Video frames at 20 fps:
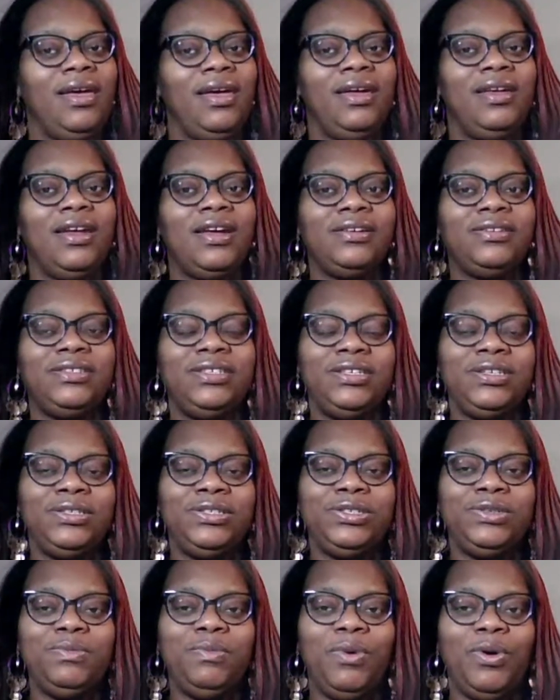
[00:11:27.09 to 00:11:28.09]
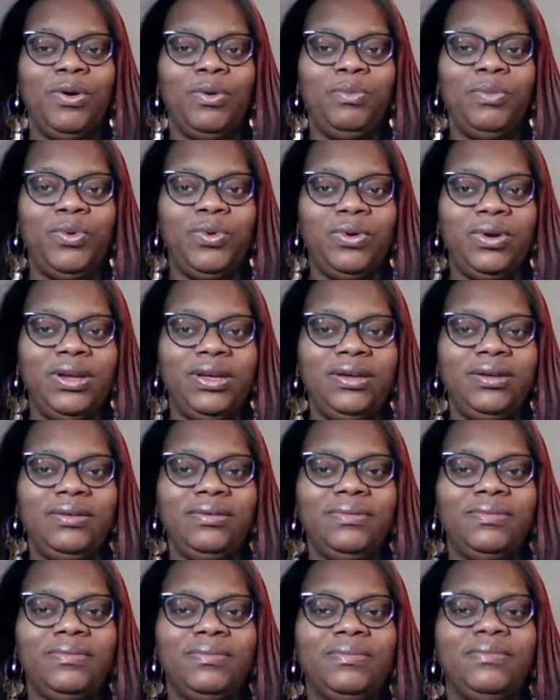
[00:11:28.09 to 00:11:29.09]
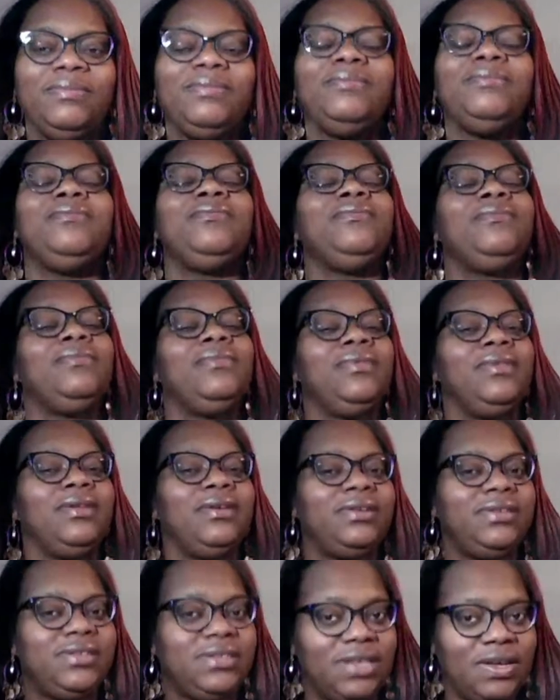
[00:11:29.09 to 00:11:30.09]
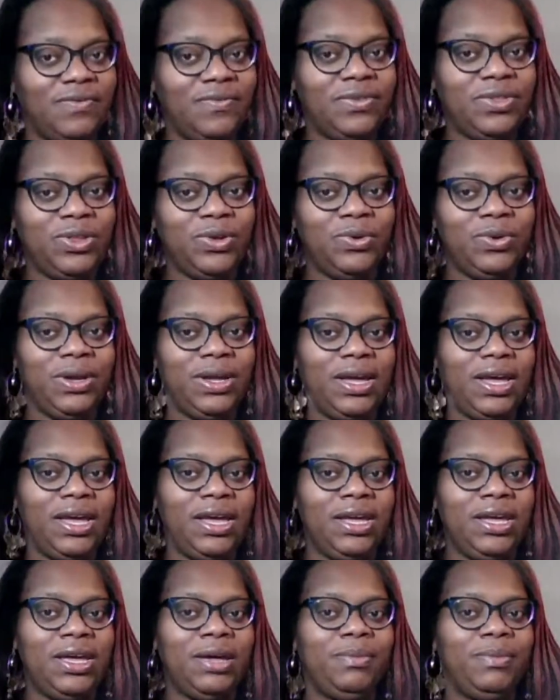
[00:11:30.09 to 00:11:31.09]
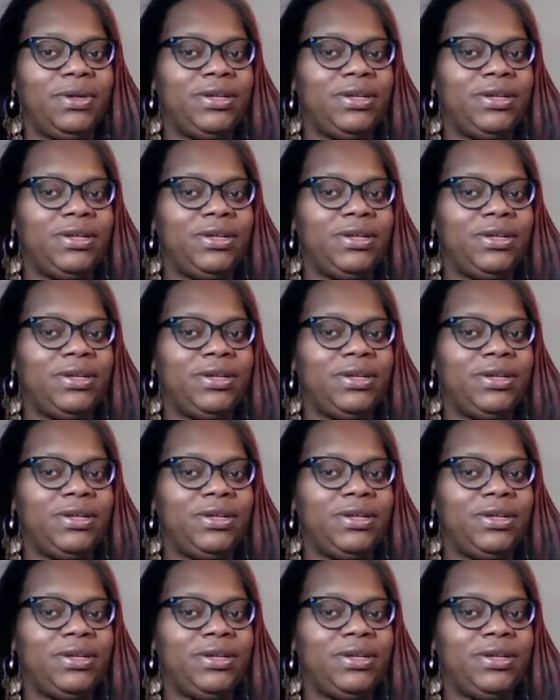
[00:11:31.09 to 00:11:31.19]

And I'll see you tomorrow morning, 7:30 a.m.